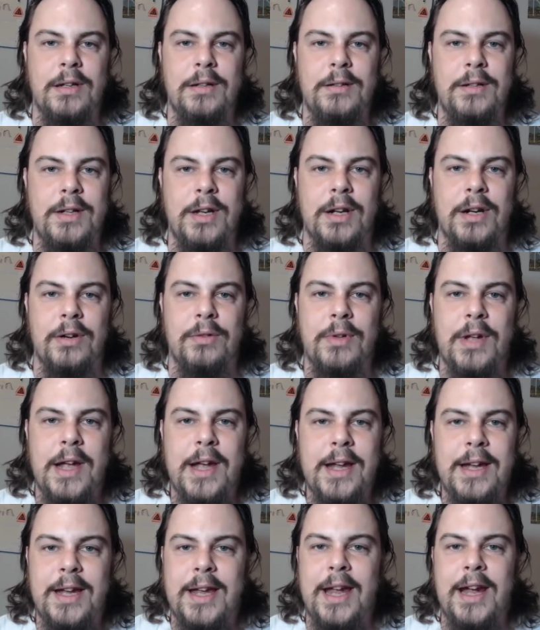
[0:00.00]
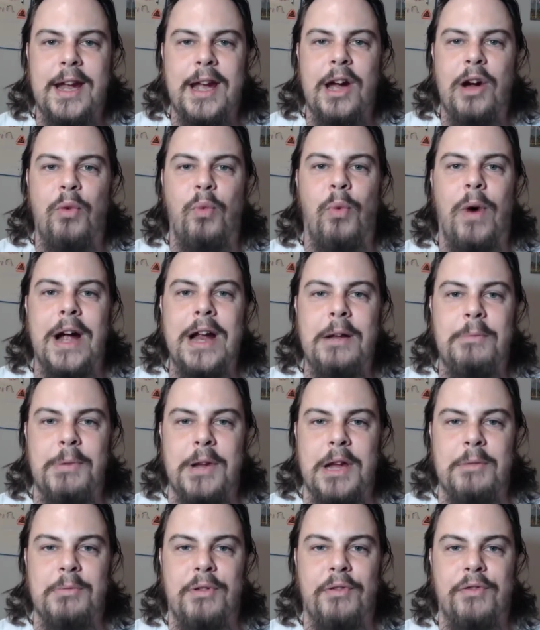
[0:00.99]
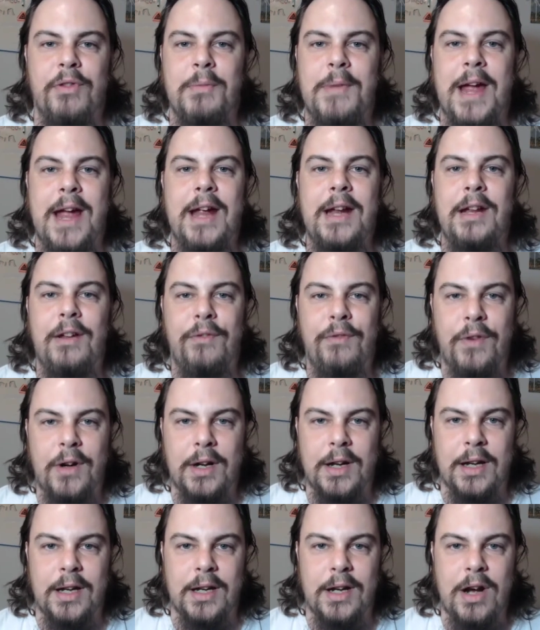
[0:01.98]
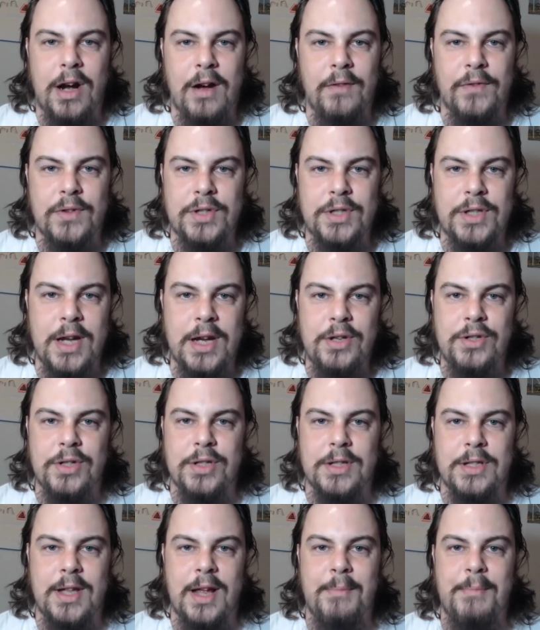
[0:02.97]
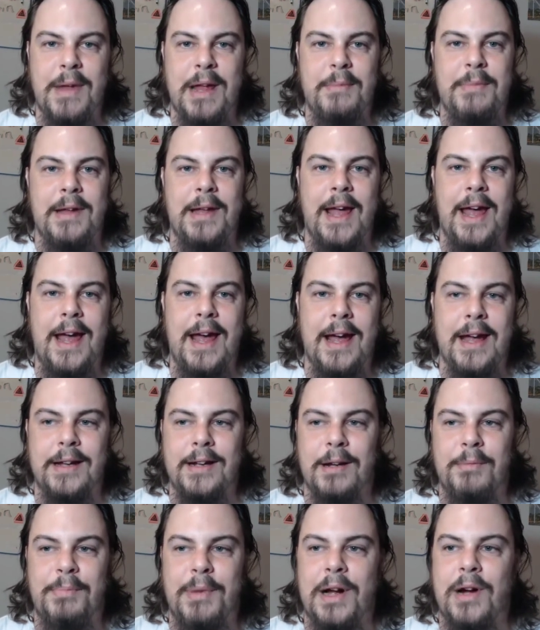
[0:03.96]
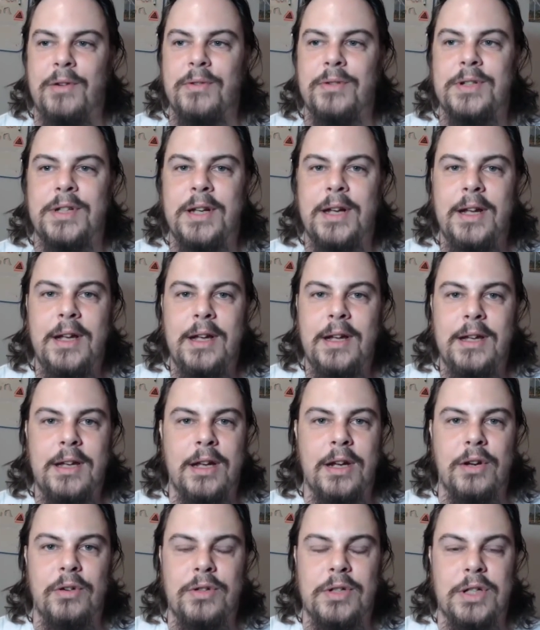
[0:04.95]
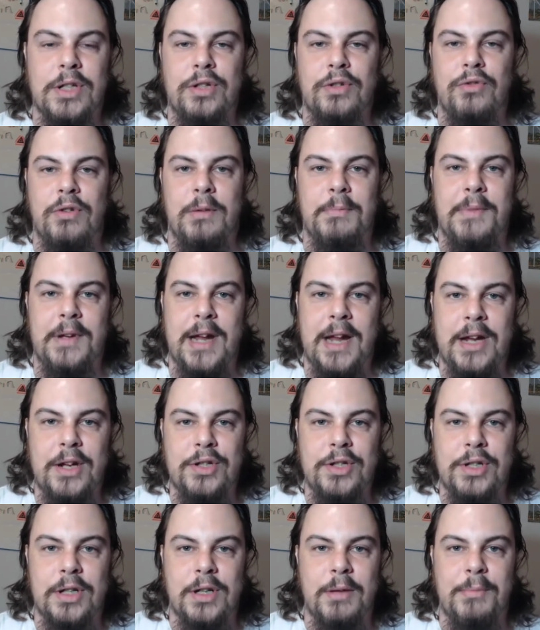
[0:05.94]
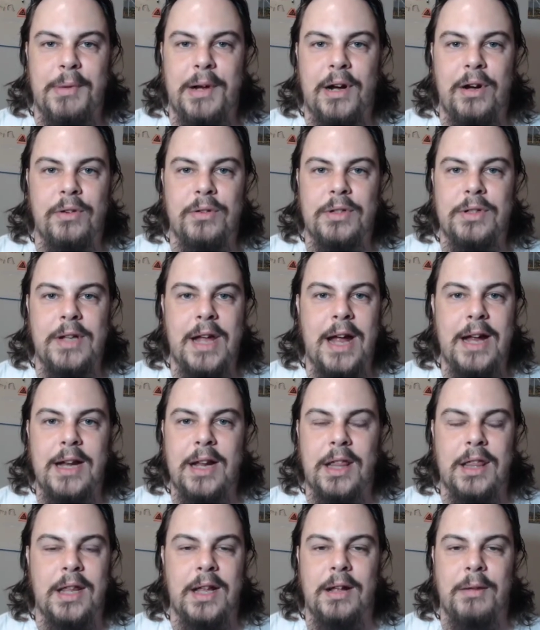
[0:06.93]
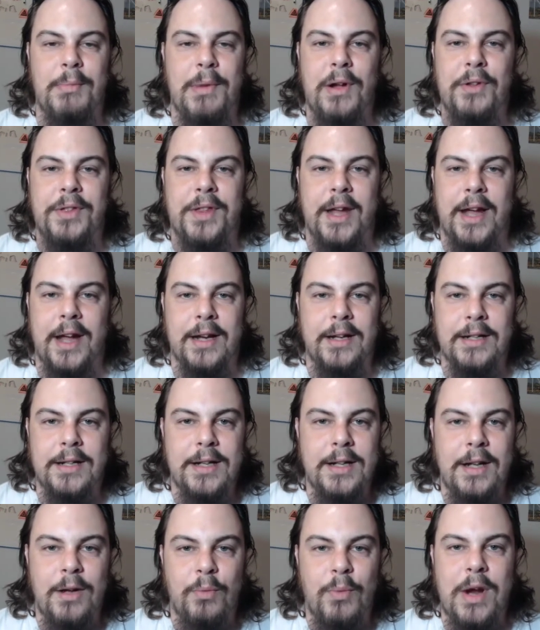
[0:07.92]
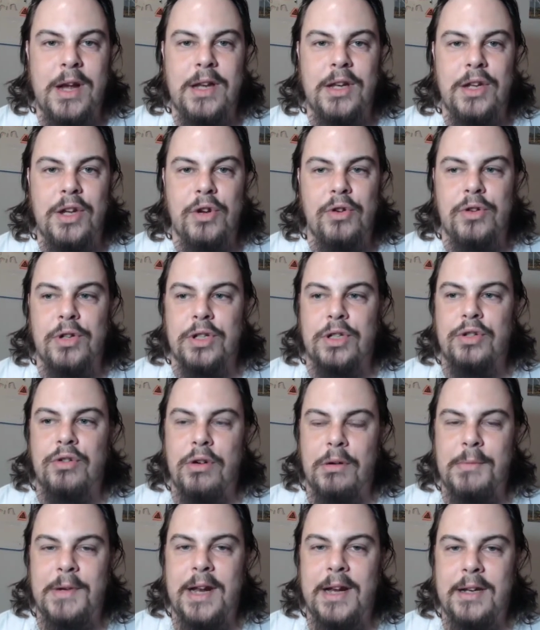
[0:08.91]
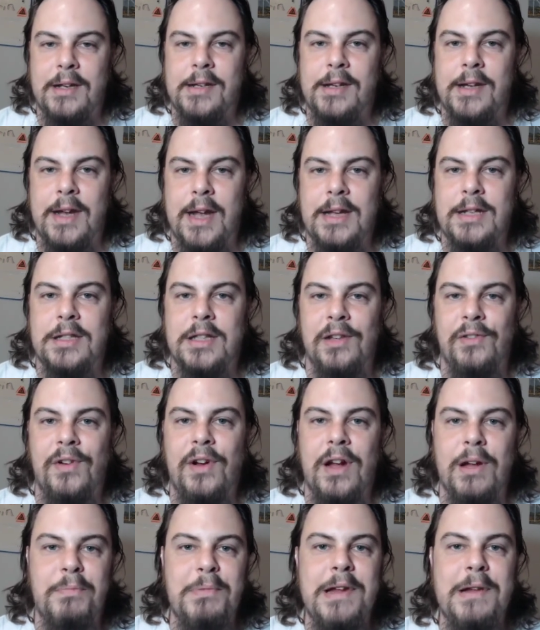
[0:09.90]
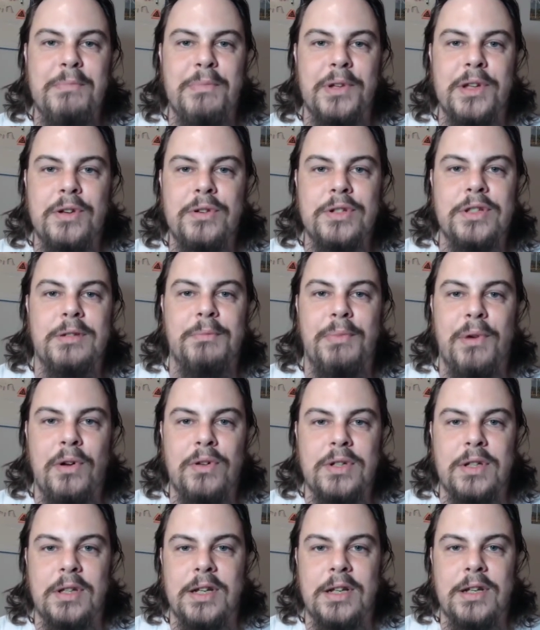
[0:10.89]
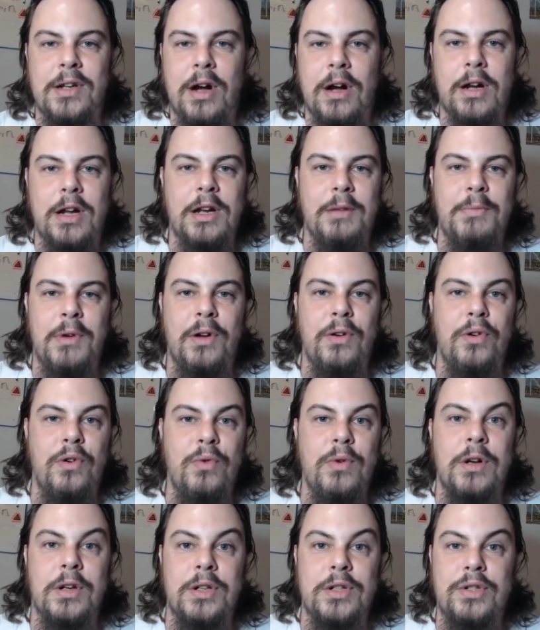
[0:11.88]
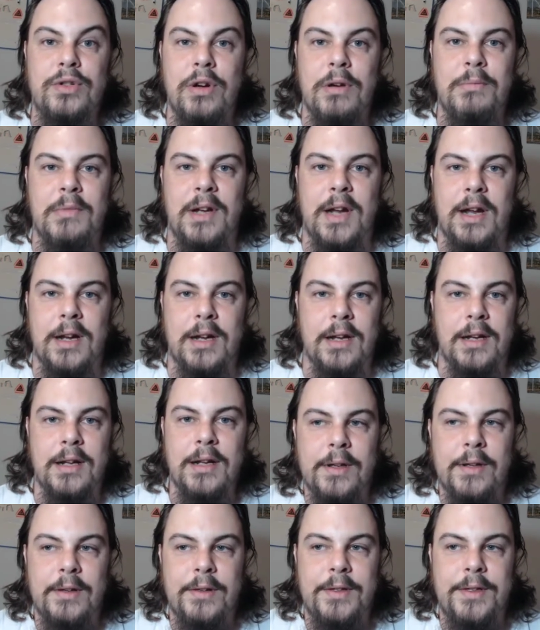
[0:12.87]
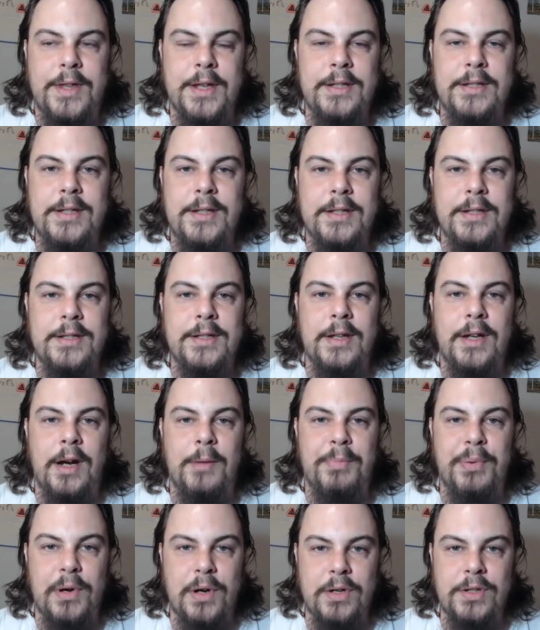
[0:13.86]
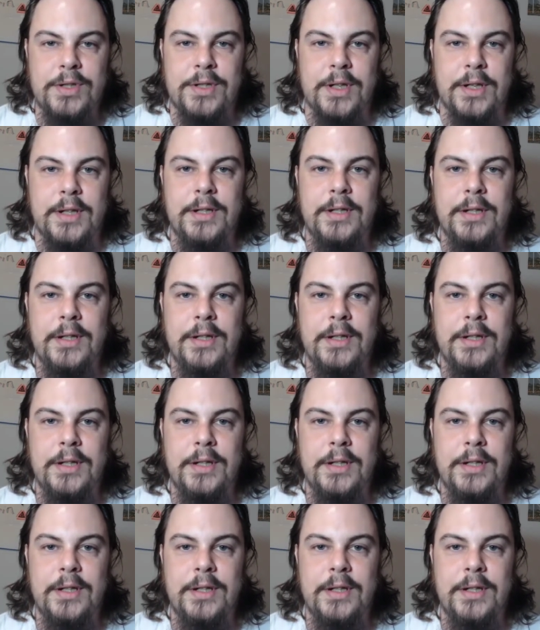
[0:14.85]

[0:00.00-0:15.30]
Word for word: you know, kick out white people from any fucking conversations that may be had about, you know, discrimination, about anything about that, when you're discriminating against the very people you're supposedly talking about who are discriminating. This is a person